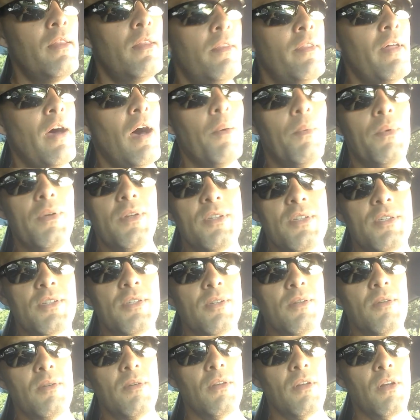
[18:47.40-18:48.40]
that
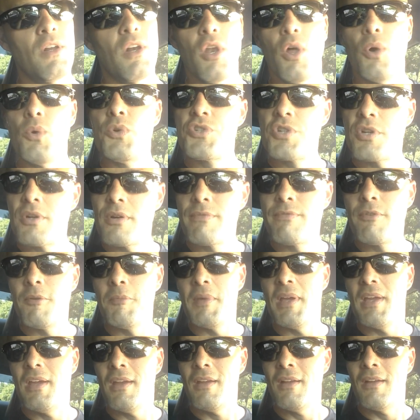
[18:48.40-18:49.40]
was closure for
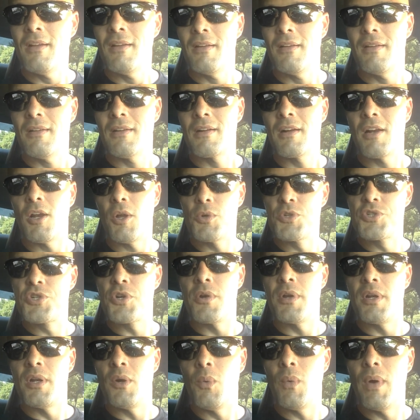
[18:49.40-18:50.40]
me.
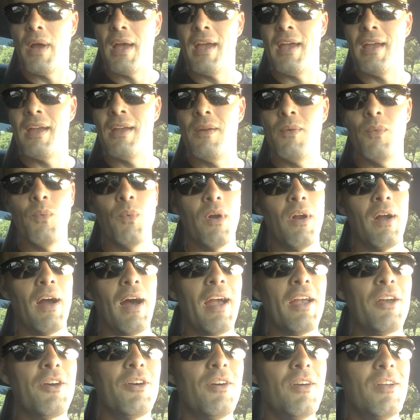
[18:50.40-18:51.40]
Closure in a way where
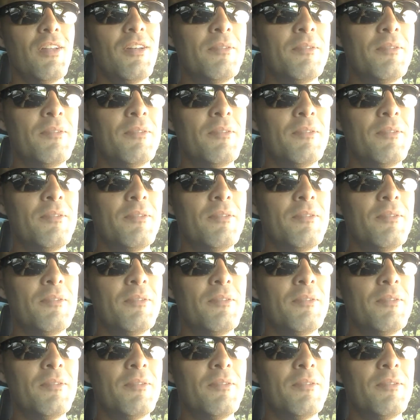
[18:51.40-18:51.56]
I've